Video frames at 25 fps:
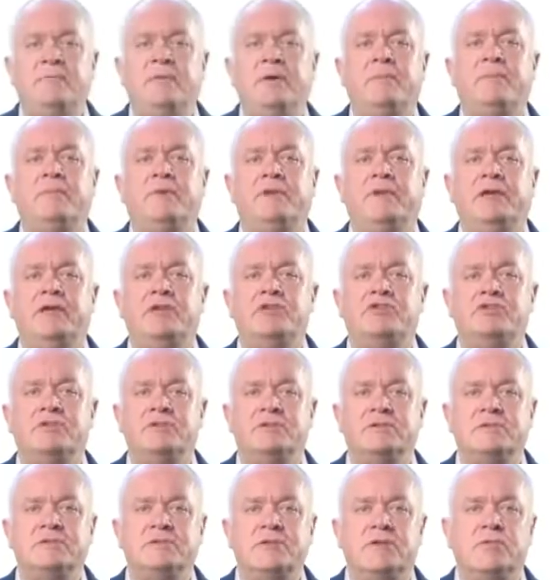
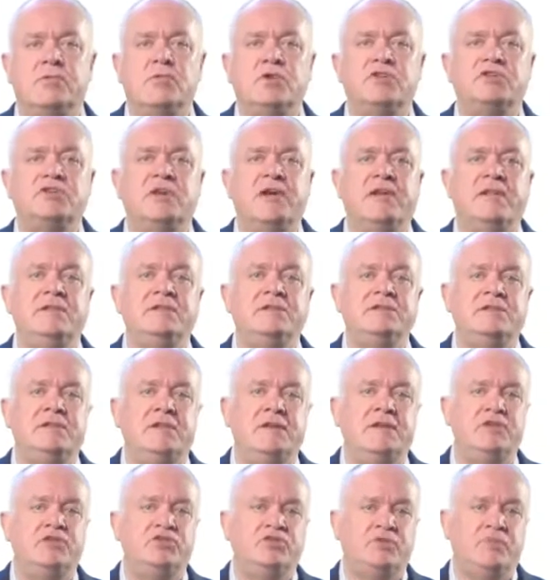populations in which
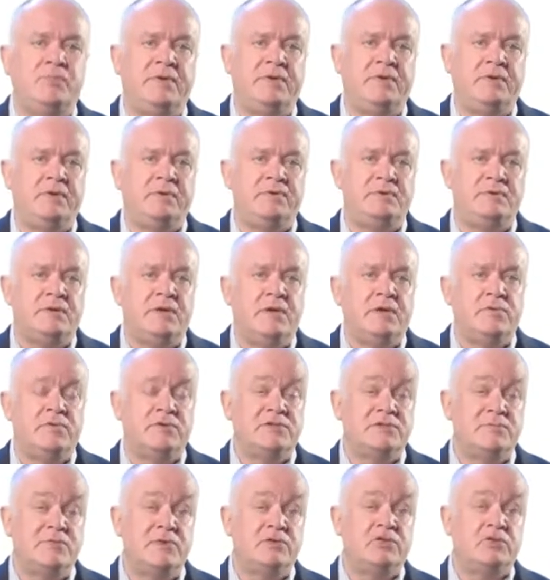NSAIDs should be used
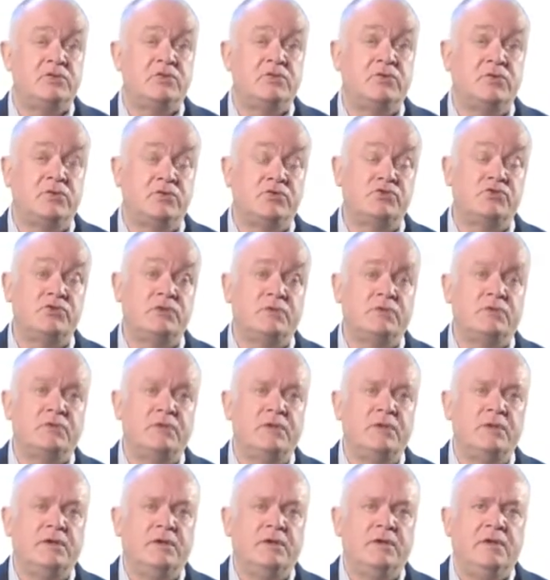with special caution.
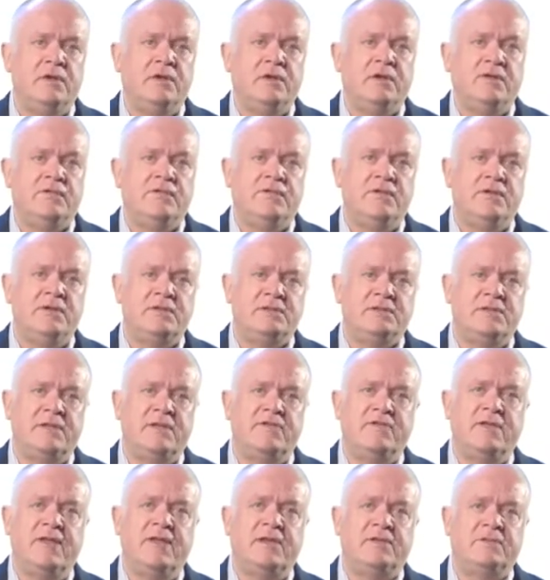Firstly,
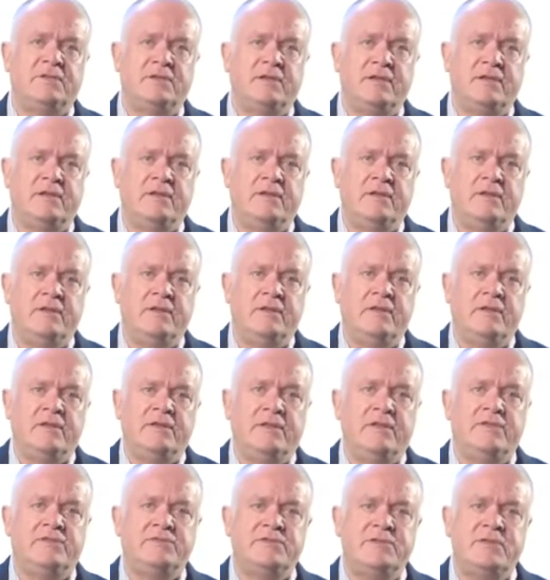the elderly.
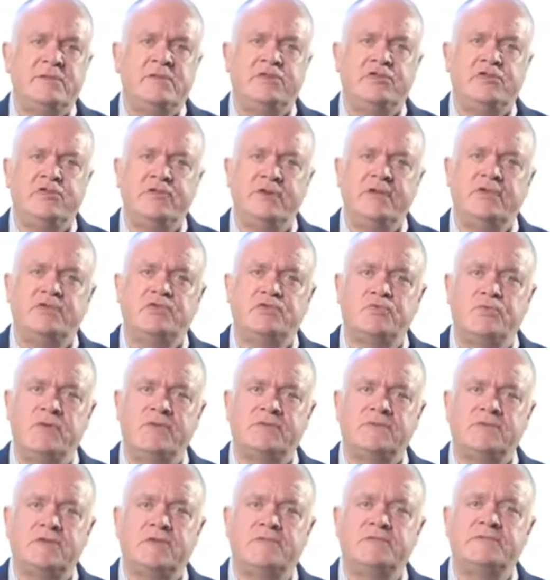There is an increased
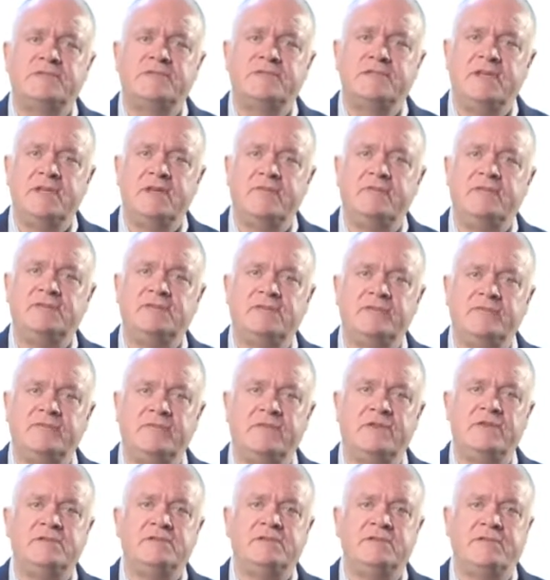risk of serious
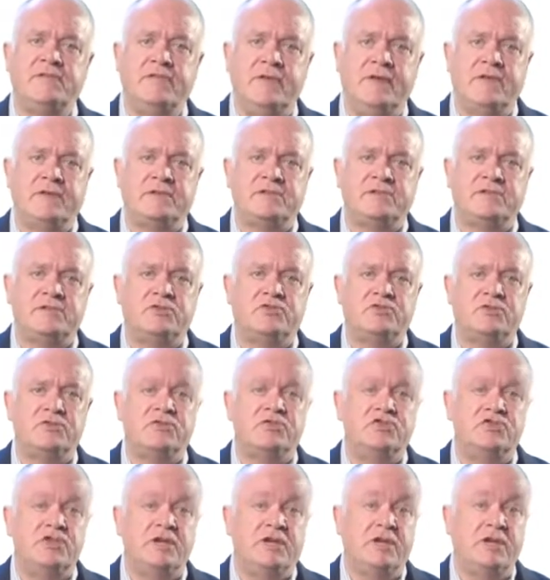adverse effects such as
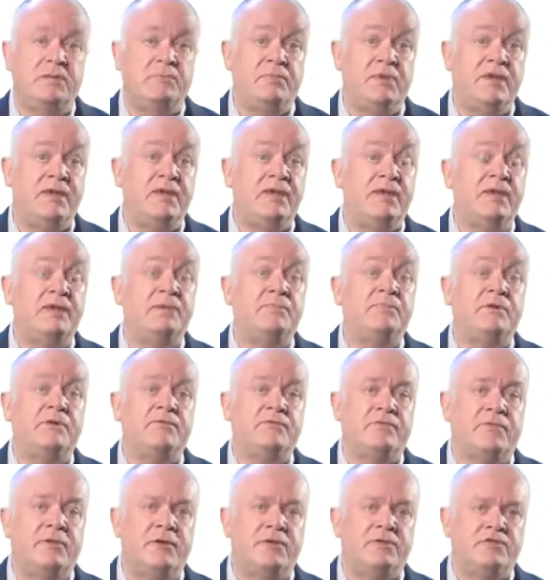GI bleeding and
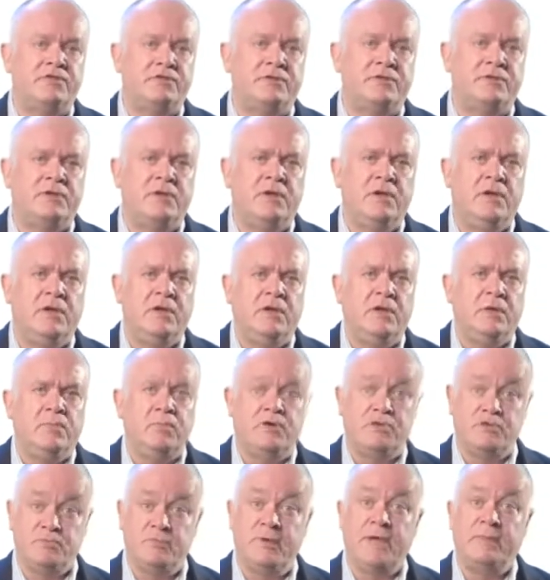perforation,
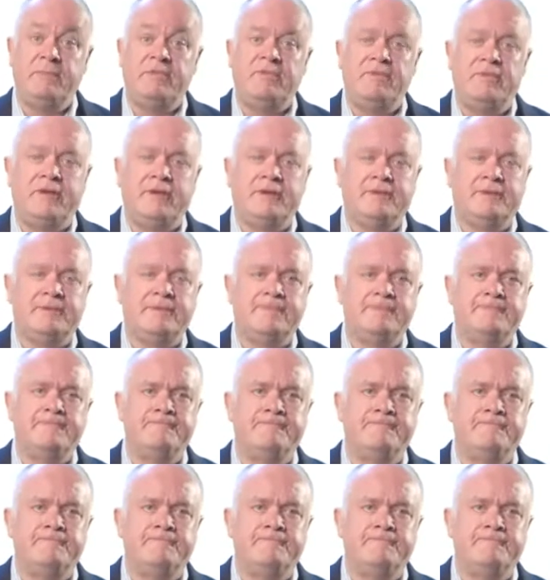which may be fatal.